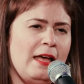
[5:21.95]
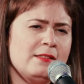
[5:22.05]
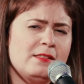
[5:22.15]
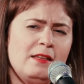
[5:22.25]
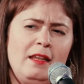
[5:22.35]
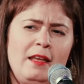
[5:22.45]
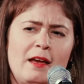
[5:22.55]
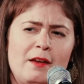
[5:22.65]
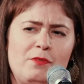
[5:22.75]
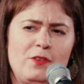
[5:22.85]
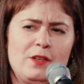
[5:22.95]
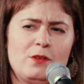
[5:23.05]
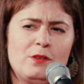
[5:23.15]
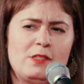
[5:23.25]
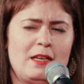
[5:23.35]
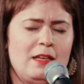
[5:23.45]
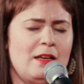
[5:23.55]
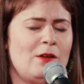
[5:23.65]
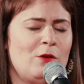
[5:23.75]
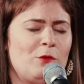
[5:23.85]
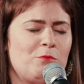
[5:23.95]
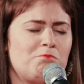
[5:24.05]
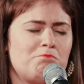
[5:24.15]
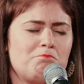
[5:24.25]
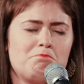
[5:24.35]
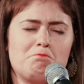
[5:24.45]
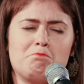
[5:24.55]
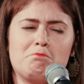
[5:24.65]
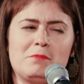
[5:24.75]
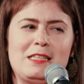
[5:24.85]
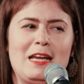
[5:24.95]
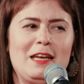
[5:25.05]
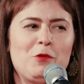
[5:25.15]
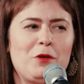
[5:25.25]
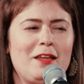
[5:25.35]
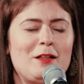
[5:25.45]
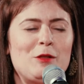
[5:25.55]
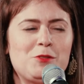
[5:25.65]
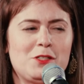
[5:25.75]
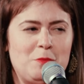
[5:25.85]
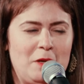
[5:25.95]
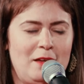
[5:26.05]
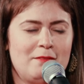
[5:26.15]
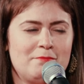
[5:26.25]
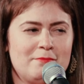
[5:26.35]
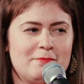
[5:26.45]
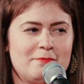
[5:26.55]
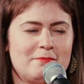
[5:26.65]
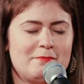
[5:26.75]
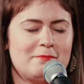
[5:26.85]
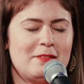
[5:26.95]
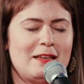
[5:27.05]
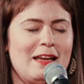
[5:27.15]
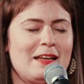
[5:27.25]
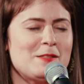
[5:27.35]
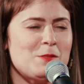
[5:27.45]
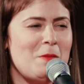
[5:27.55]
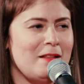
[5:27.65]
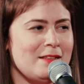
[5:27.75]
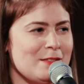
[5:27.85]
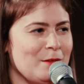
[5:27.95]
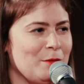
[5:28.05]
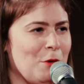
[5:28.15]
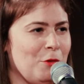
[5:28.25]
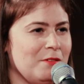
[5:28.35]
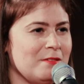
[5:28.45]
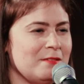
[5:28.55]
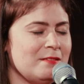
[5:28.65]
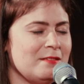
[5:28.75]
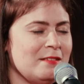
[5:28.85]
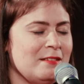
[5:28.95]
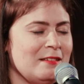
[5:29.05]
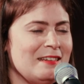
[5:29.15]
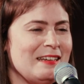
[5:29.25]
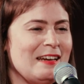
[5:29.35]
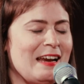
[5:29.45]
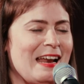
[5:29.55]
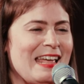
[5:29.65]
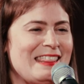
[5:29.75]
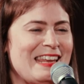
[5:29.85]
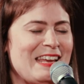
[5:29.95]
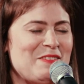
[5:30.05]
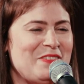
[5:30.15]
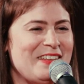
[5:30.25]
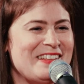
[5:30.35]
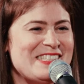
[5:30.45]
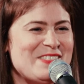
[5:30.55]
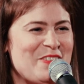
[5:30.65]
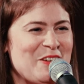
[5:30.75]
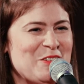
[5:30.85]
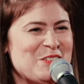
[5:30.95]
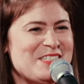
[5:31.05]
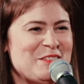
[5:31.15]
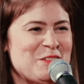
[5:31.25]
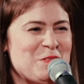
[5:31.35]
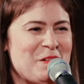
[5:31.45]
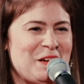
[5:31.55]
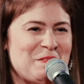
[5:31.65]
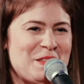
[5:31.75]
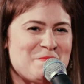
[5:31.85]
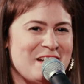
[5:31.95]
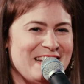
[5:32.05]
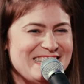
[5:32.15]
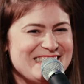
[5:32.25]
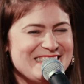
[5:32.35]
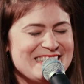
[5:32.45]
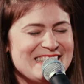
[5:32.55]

And suddenly I feel Danielle standing really close to me, and I can smell his cologne. And then I feel his fingers intertwine with mine.